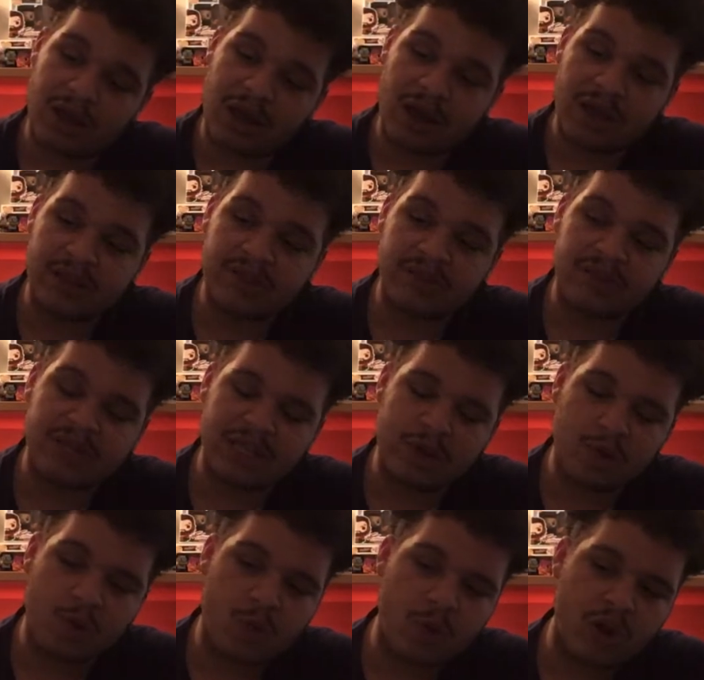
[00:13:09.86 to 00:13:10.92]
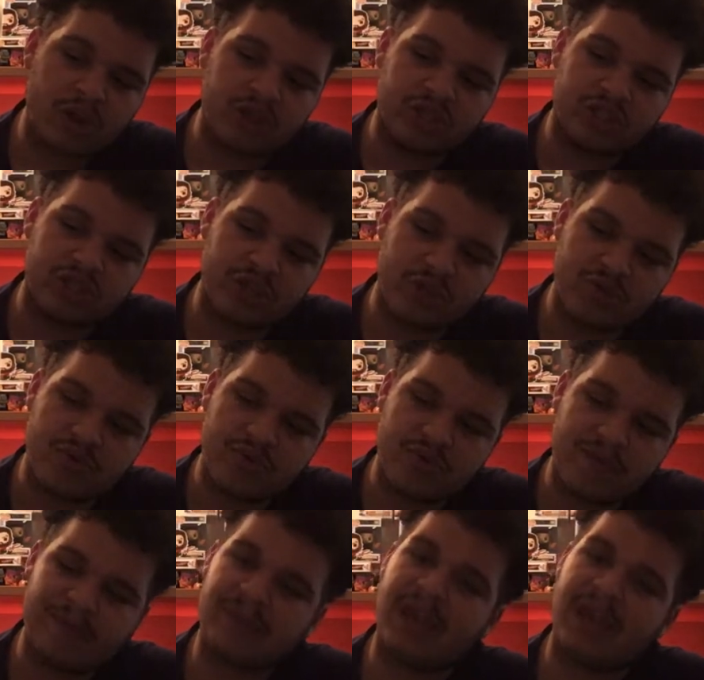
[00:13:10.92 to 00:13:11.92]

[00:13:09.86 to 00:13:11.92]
other than one or two,